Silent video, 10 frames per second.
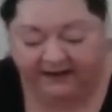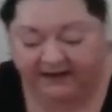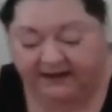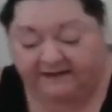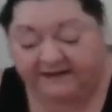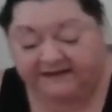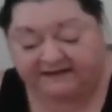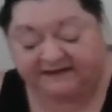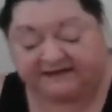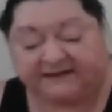and
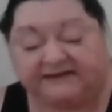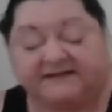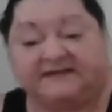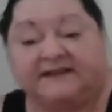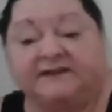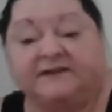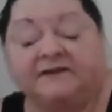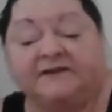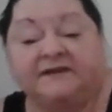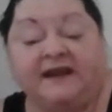this is
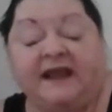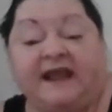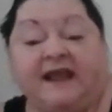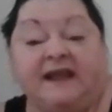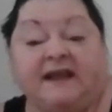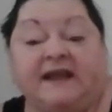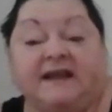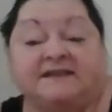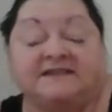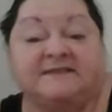considered a
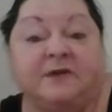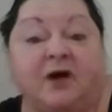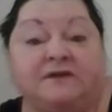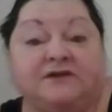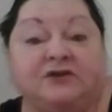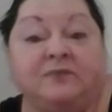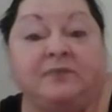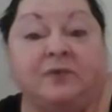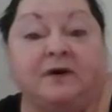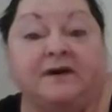small
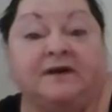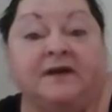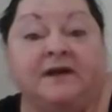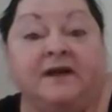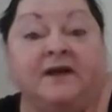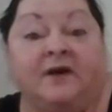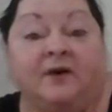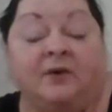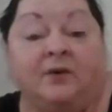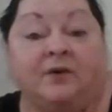newborn
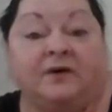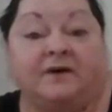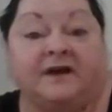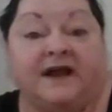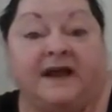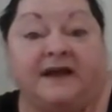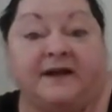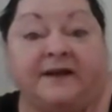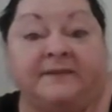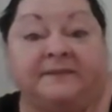or
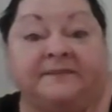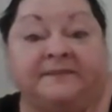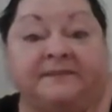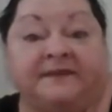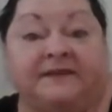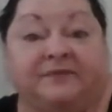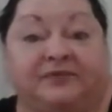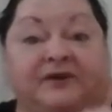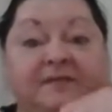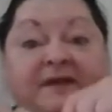
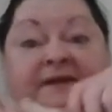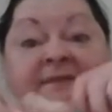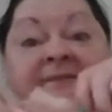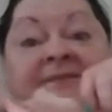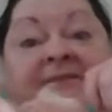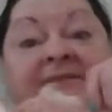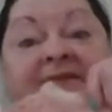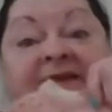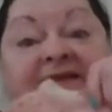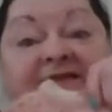preemie.
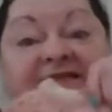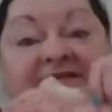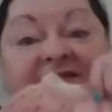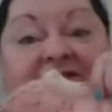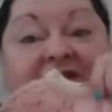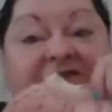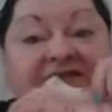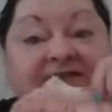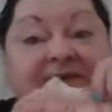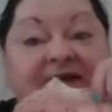This is the
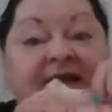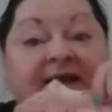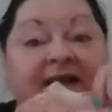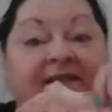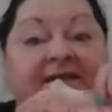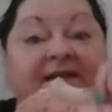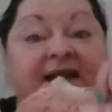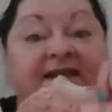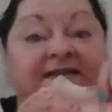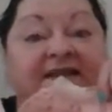largest one. And then the
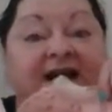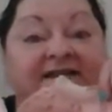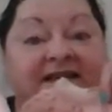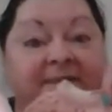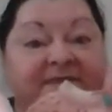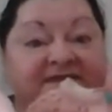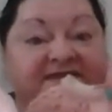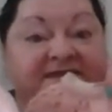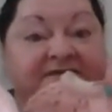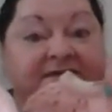next size up is
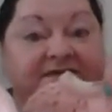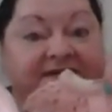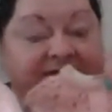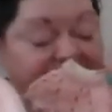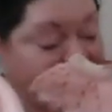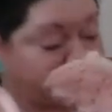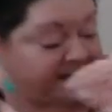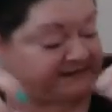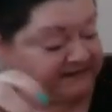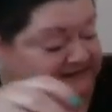0 to 3
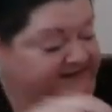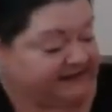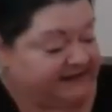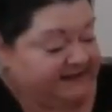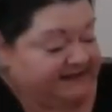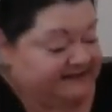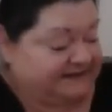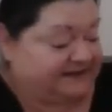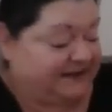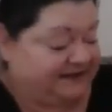months.
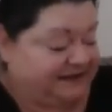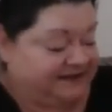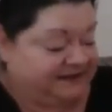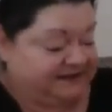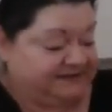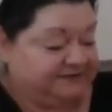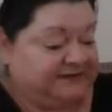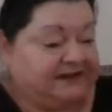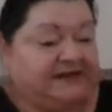So I thought those are really